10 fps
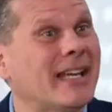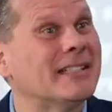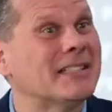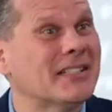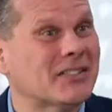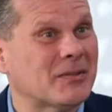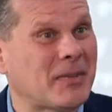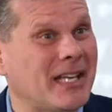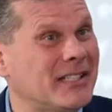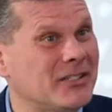
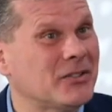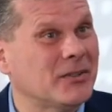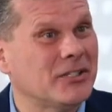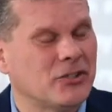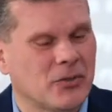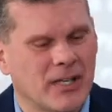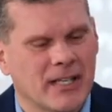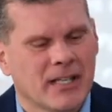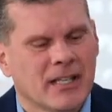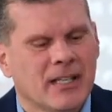anticipate and yes. to enjoy.
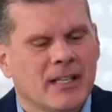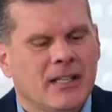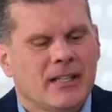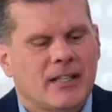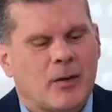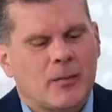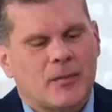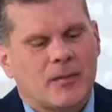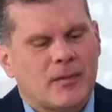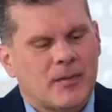Now,
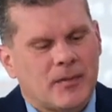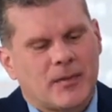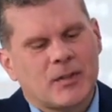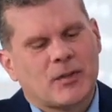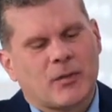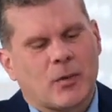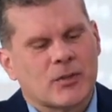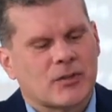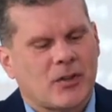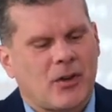this of
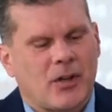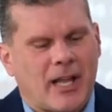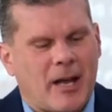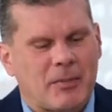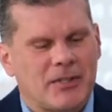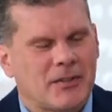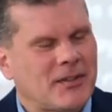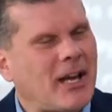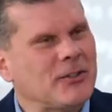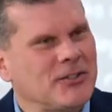course all happened
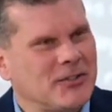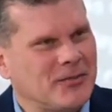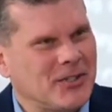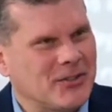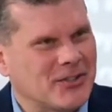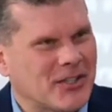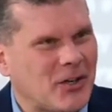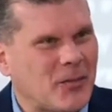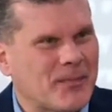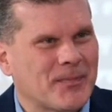thousands of years
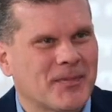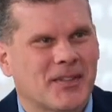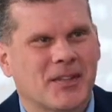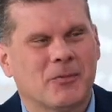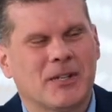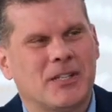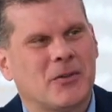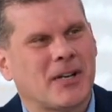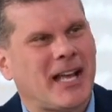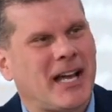ago. That we
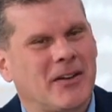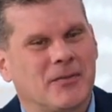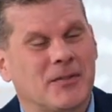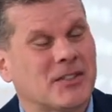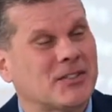don't have the